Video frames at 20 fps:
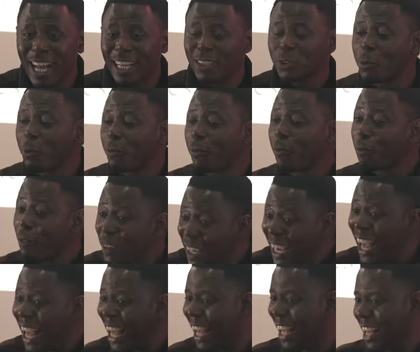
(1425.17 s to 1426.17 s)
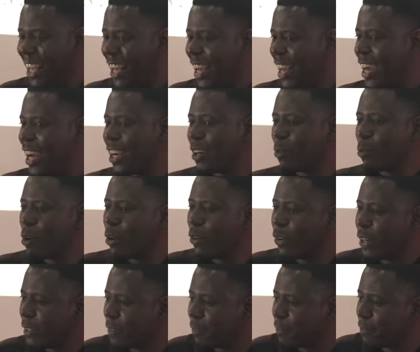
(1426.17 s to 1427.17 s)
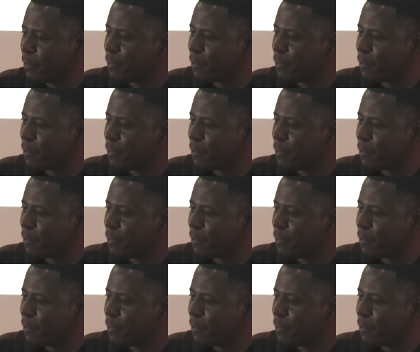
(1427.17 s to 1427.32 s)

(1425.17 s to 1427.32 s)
And so fear and worry